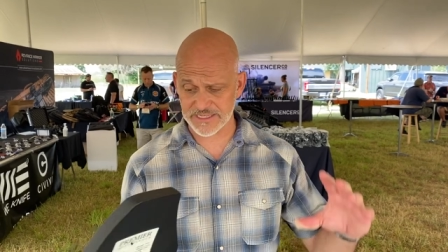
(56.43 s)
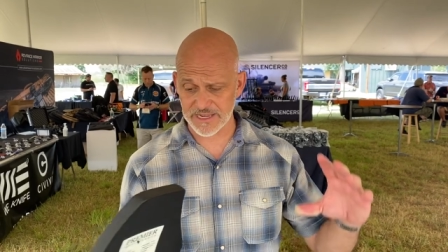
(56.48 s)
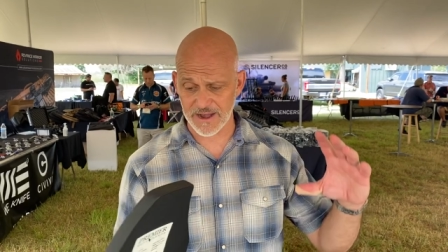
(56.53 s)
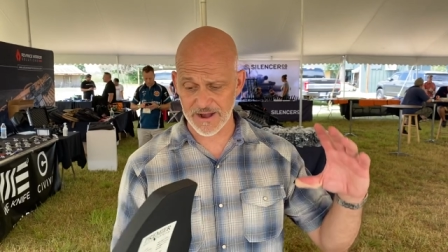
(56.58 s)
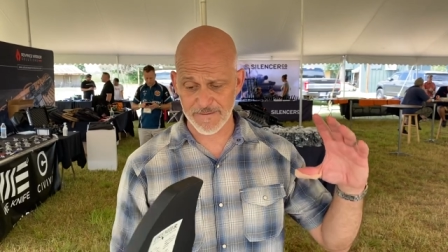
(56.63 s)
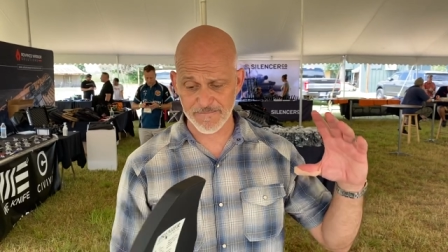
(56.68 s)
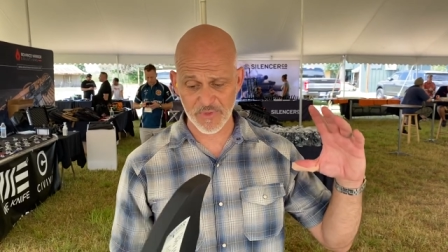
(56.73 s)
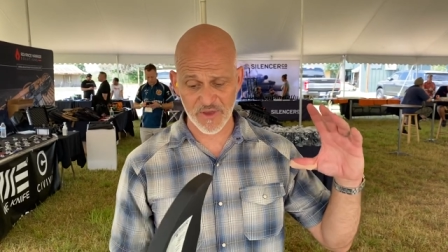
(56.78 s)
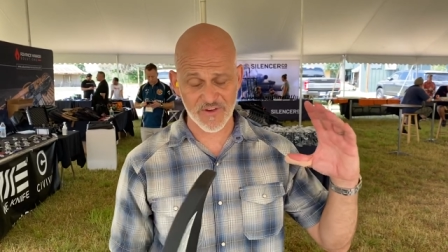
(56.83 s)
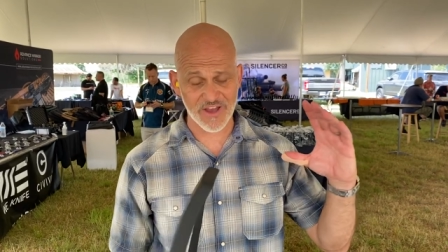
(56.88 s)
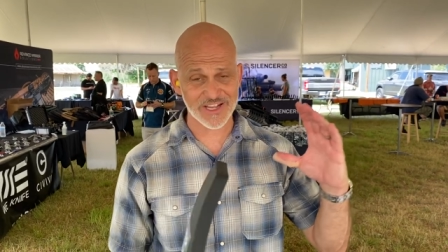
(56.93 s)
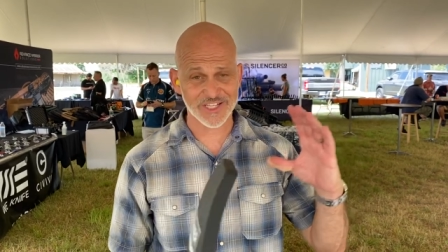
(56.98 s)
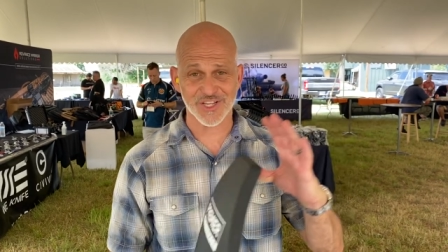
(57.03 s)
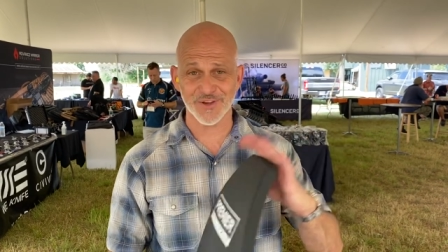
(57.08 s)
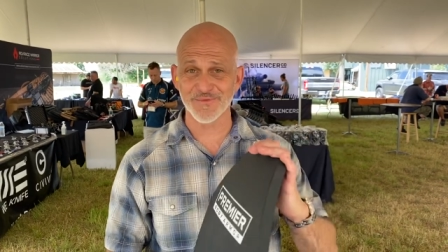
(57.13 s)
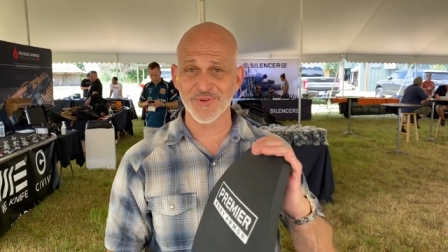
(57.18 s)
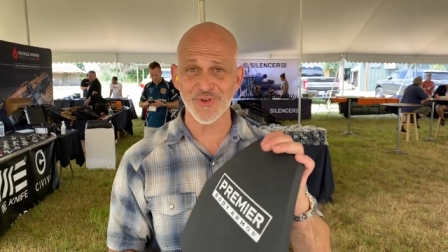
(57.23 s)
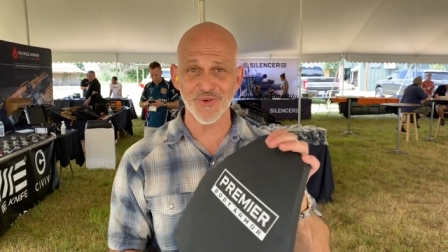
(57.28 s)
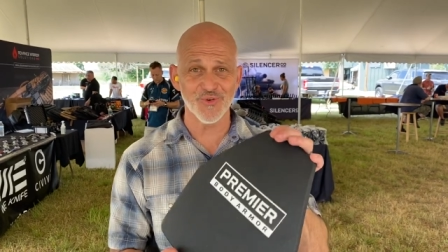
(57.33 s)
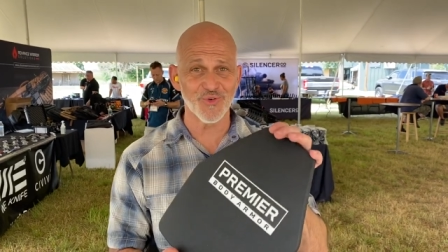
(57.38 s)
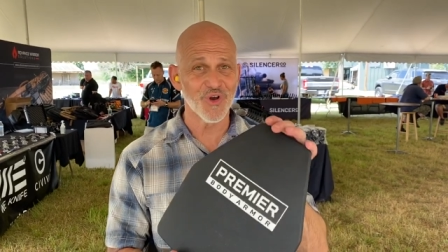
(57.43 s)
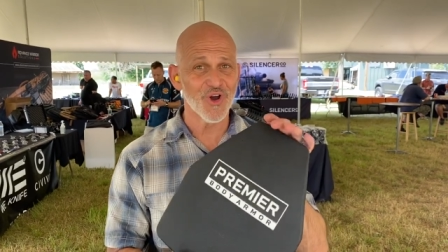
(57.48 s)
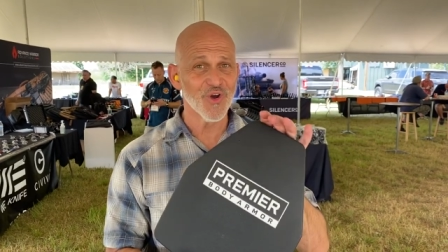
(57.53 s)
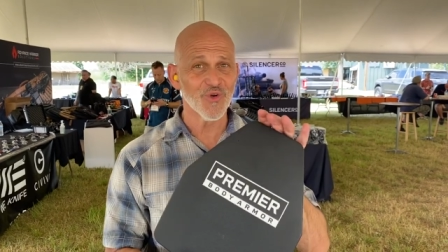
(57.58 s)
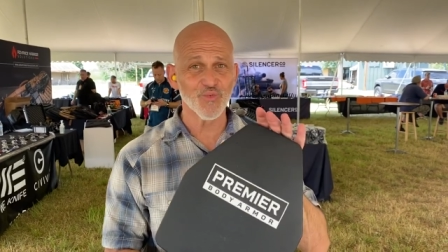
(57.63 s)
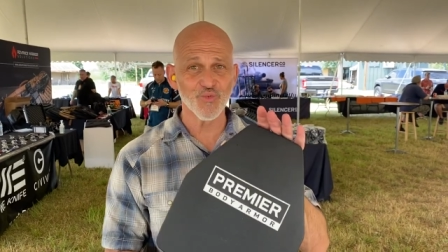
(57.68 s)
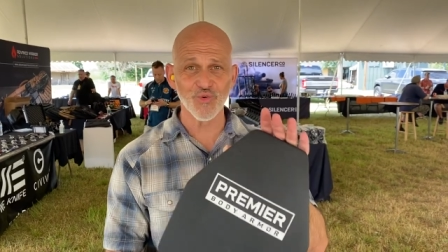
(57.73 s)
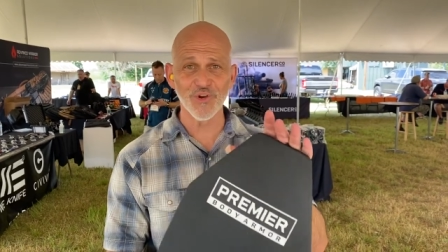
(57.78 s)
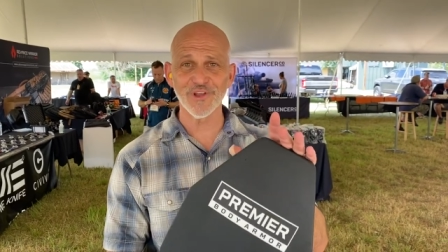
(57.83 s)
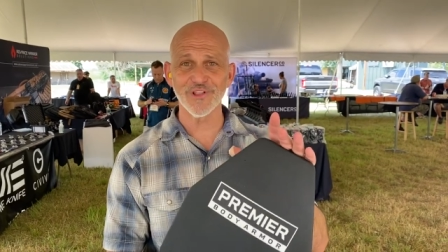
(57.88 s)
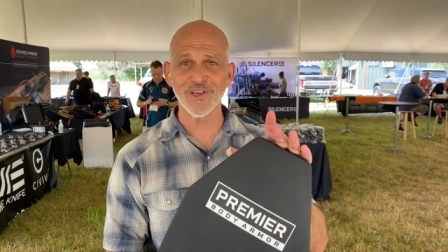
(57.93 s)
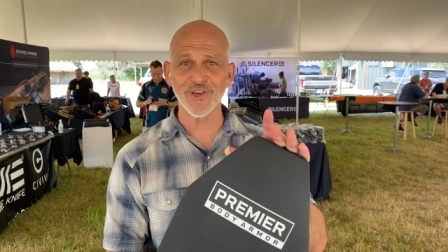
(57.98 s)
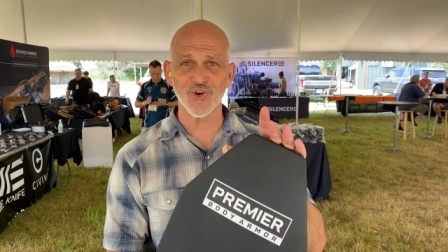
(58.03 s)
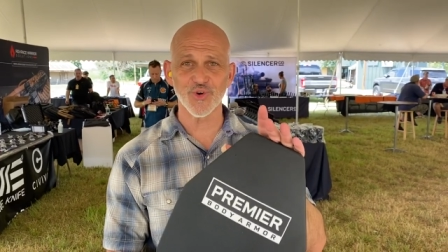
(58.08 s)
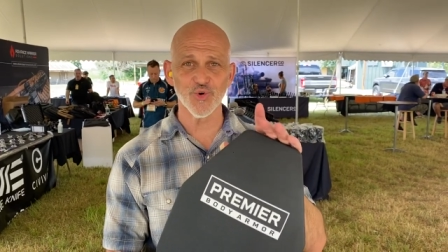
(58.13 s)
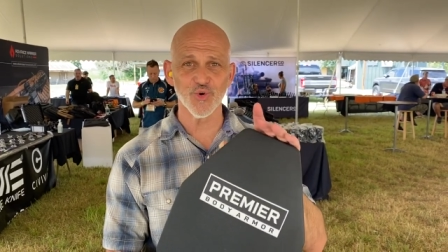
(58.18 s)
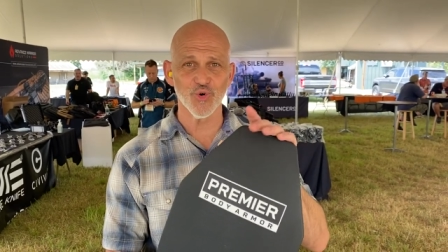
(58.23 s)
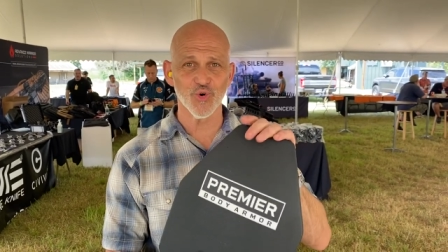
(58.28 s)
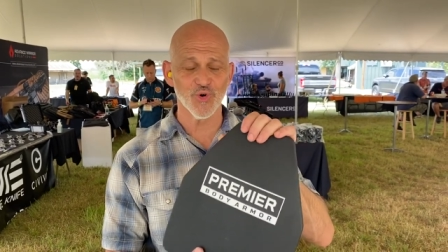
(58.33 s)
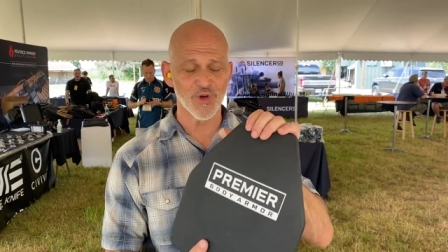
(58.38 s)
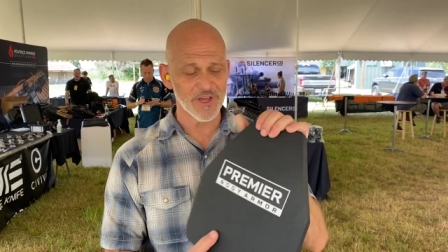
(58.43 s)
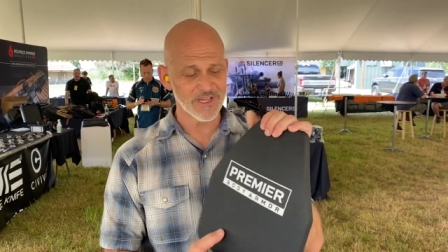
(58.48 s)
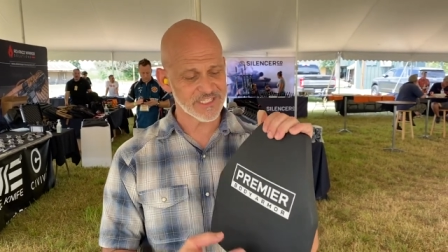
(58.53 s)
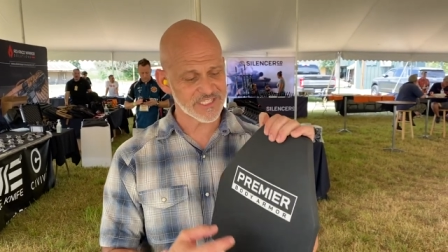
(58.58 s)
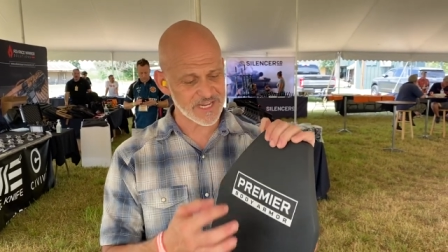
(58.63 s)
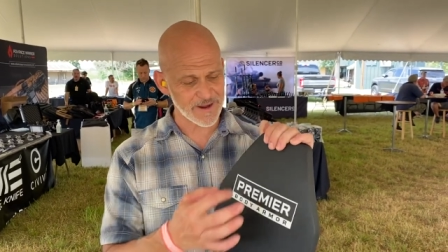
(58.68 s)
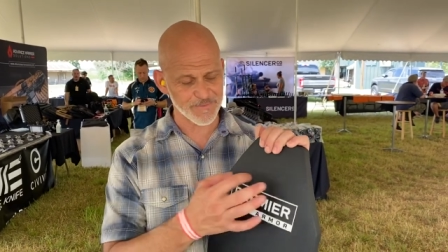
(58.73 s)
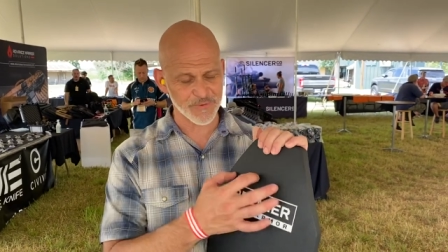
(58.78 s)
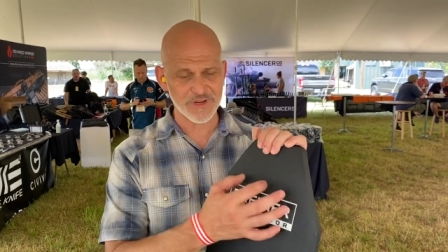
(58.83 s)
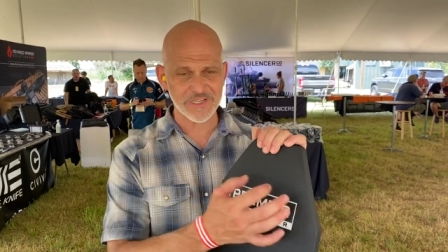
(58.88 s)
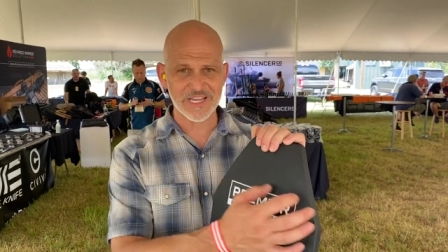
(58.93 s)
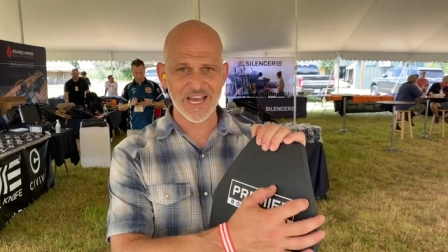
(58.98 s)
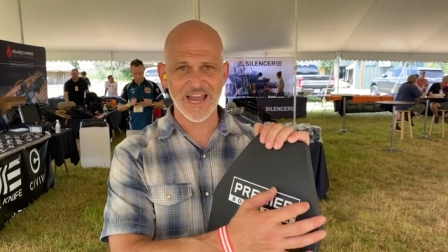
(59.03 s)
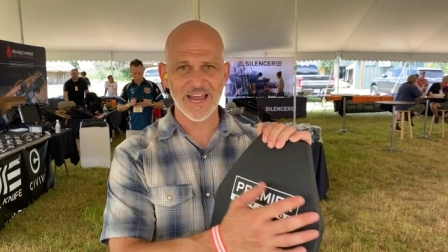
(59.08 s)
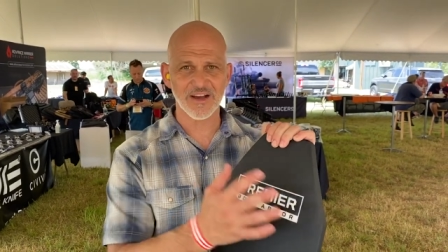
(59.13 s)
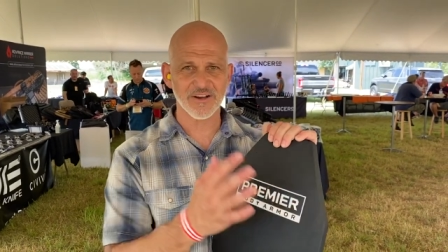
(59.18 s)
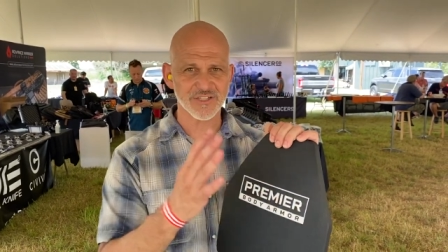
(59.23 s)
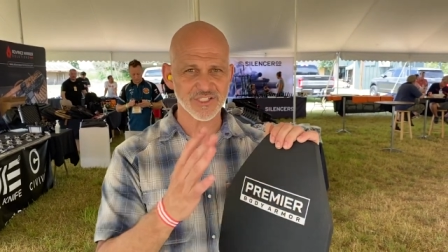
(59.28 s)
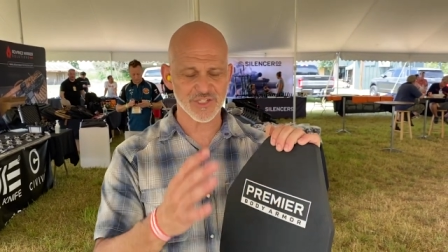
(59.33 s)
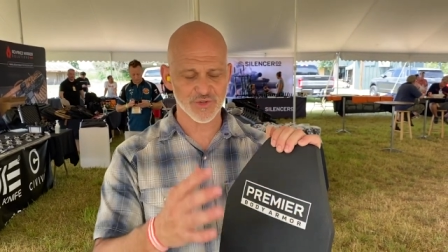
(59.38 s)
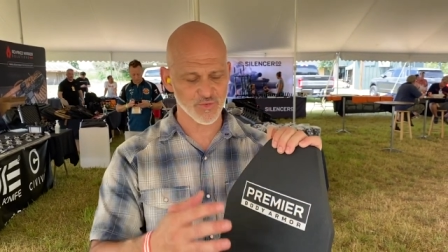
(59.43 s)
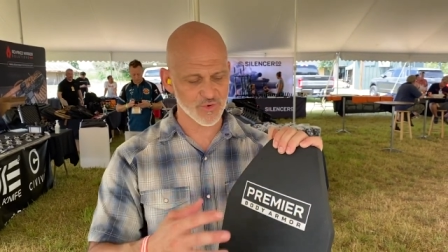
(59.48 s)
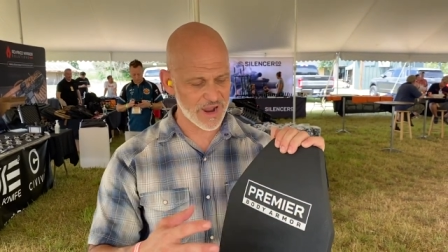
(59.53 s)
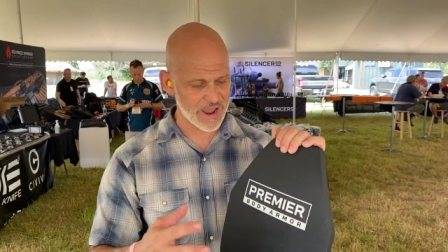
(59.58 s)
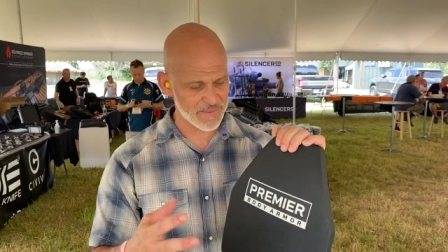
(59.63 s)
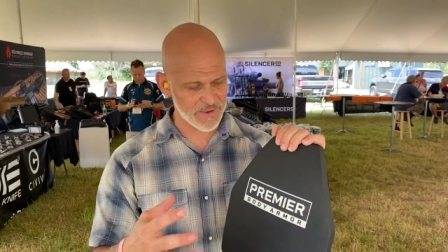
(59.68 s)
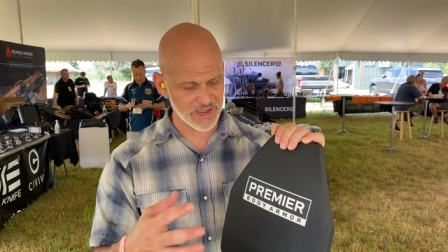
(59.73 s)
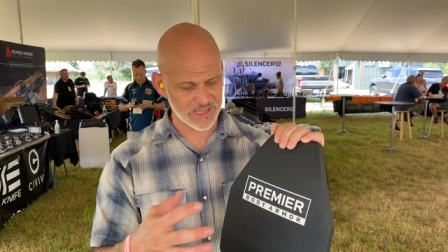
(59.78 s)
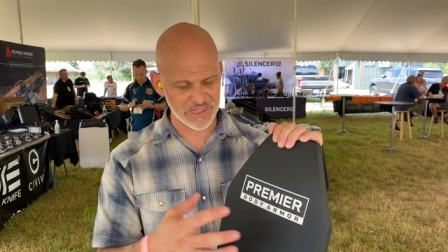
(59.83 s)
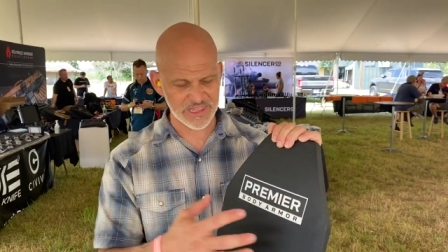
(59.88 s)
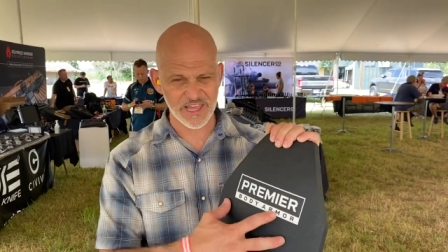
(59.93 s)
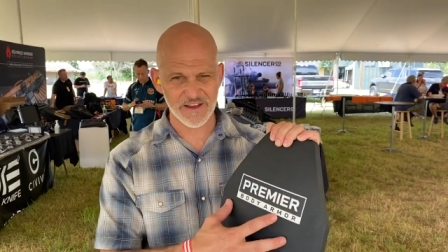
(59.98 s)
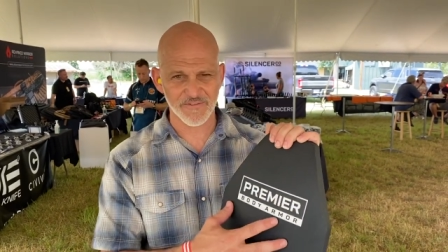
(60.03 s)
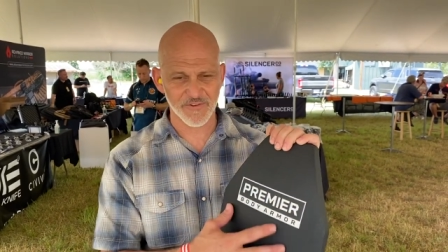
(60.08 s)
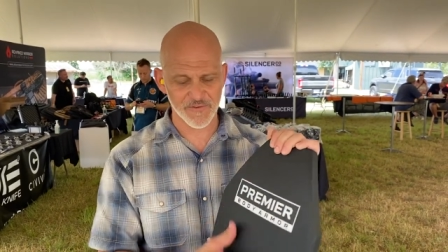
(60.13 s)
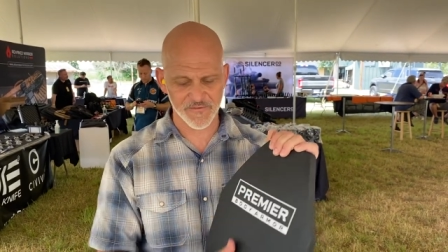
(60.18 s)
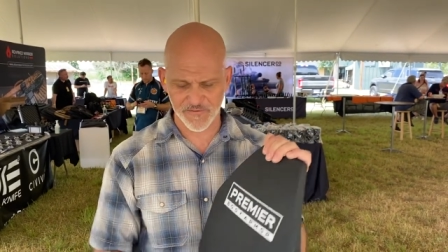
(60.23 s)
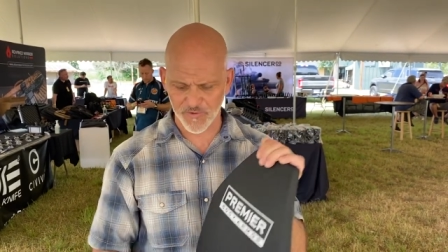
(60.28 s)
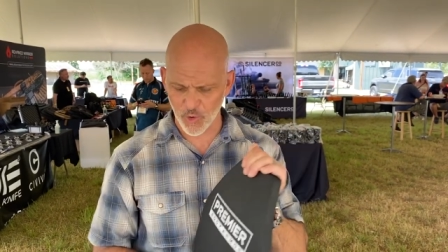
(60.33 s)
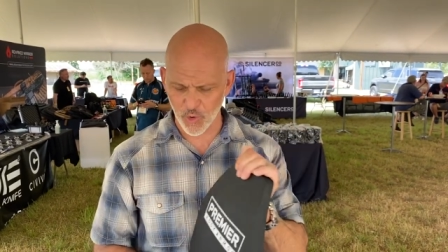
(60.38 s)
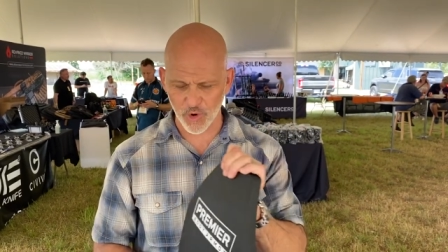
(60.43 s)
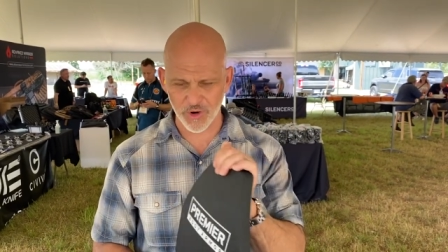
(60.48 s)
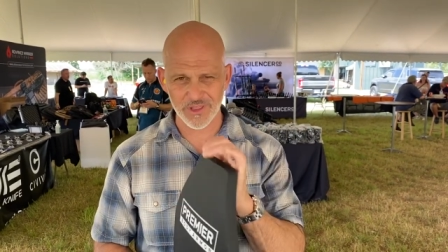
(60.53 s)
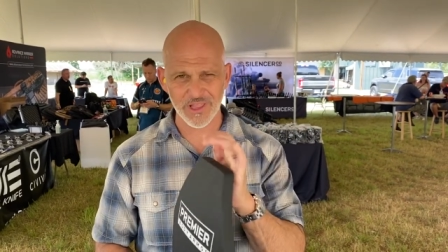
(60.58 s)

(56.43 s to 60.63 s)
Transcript: Um, they've got some new, really cool separate tile, ceramic, level four,